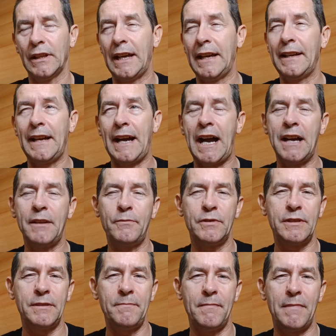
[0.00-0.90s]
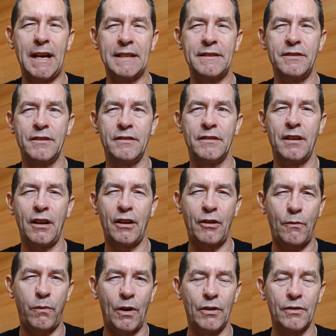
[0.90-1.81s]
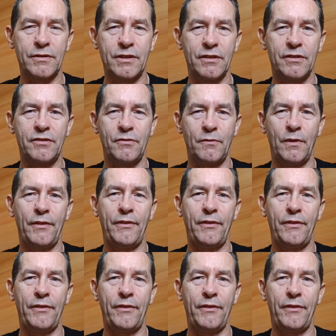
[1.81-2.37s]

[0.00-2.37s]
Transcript: I would imagine a quarter to